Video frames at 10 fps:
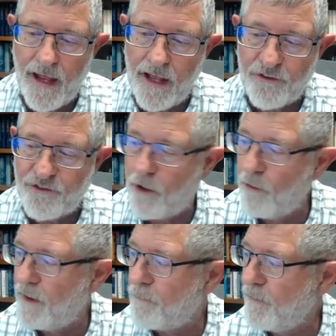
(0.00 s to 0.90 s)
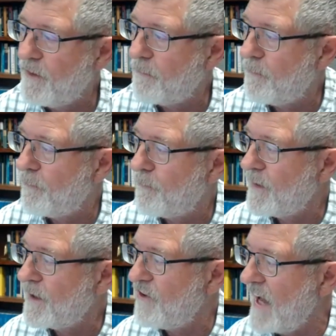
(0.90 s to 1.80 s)
And so the
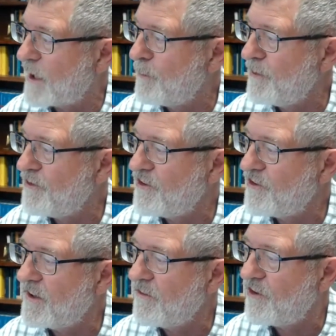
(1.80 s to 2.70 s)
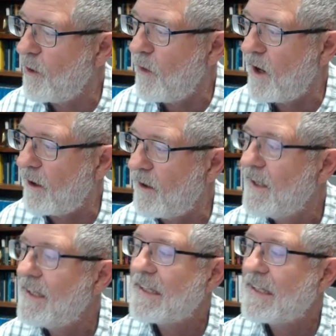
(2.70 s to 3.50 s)
exact position of Zoar,